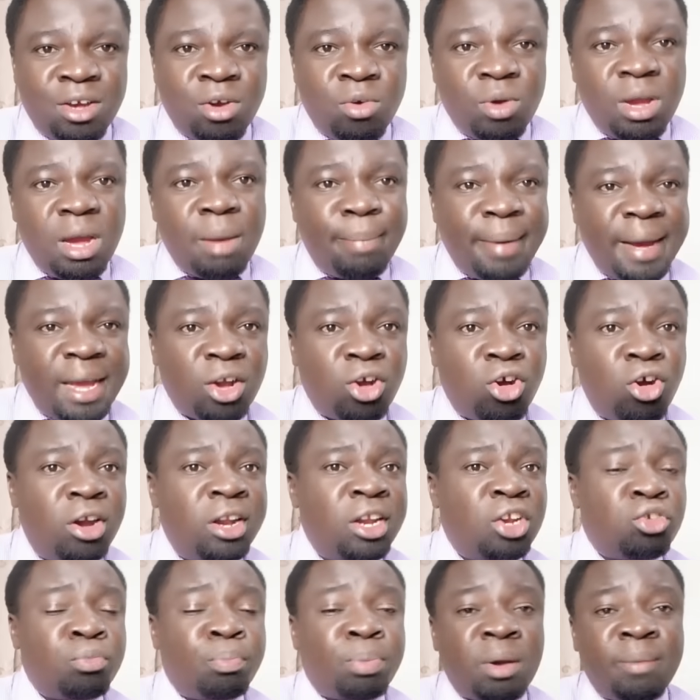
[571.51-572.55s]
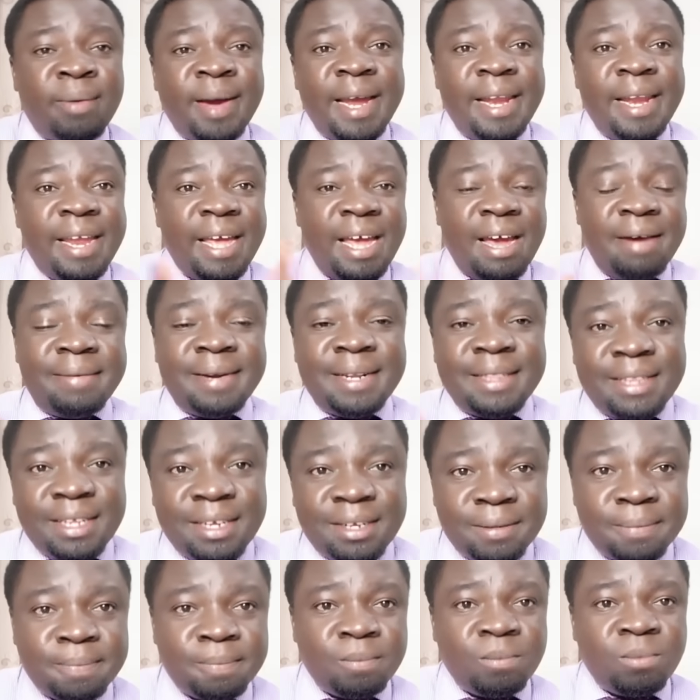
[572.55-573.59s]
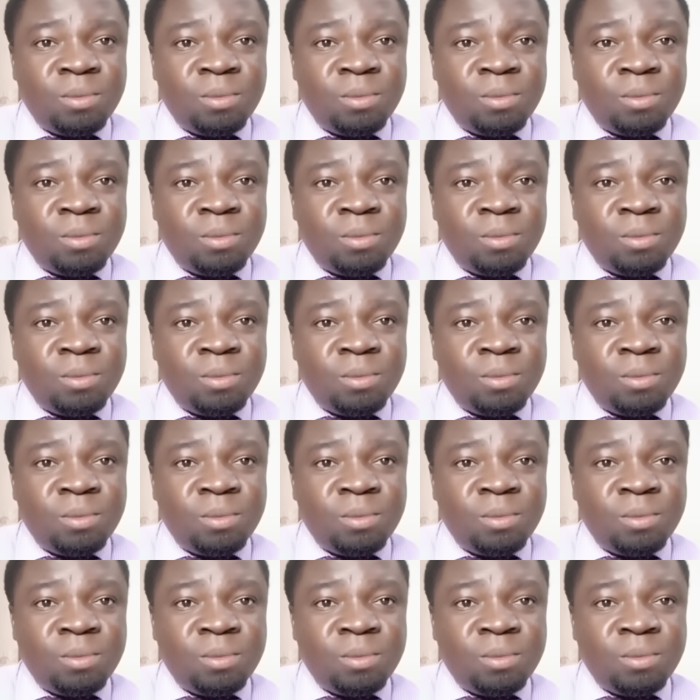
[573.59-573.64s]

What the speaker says: whereby God needs to provide everything,